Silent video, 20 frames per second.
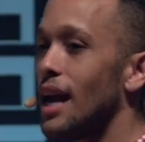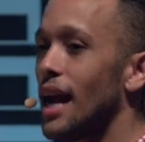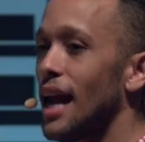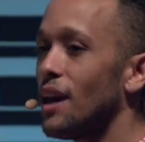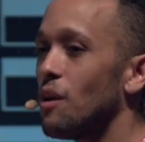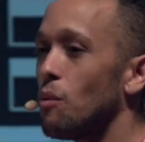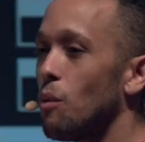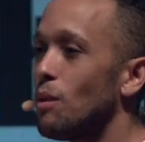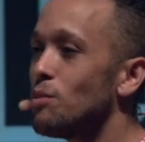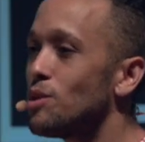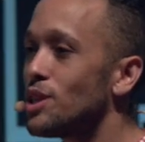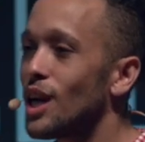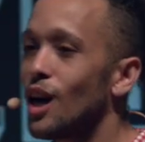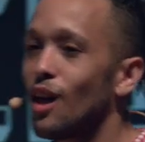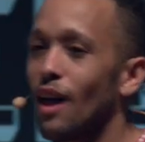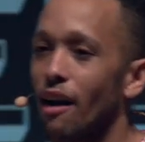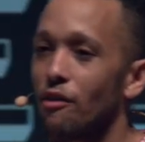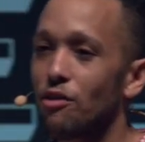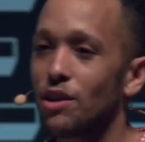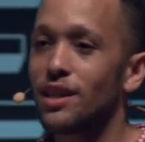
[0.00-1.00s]
And in
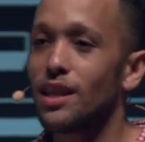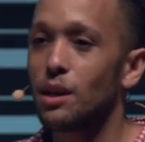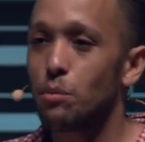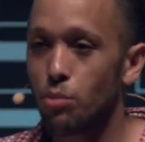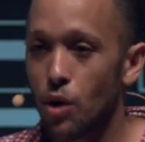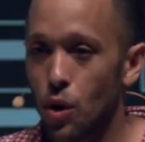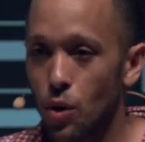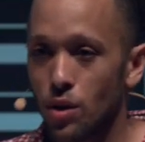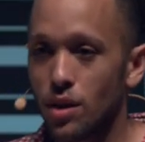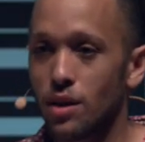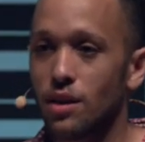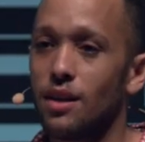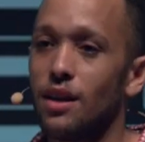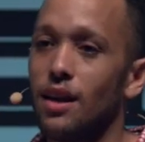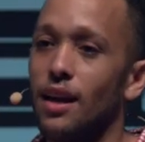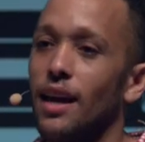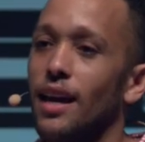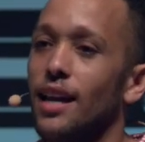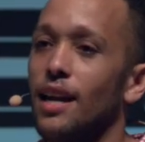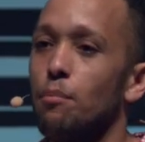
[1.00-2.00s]
WebGL, everything broke.
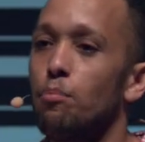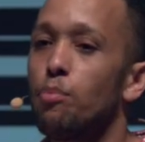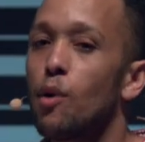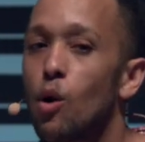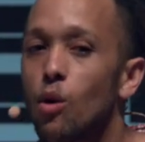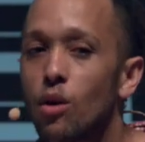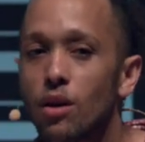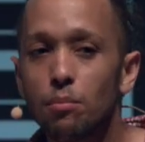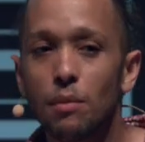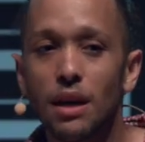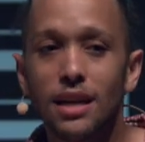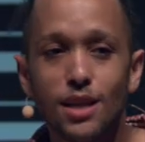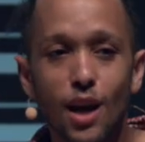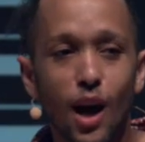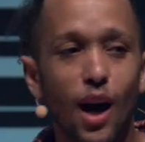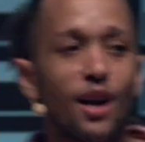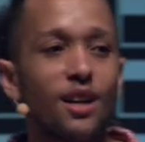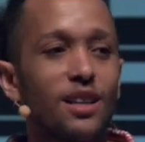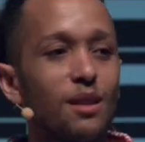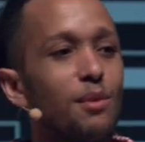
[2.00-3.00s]
And it broke
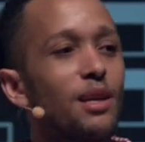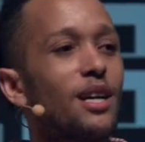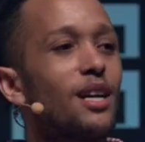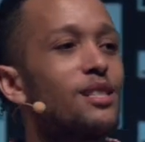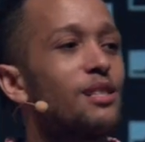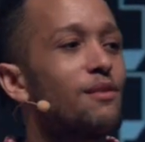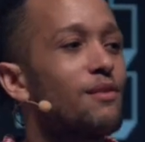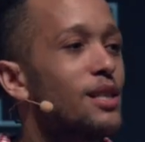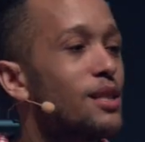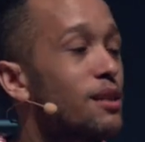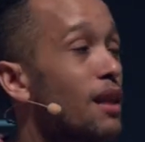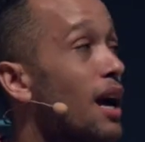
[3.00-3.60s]
entirely because of these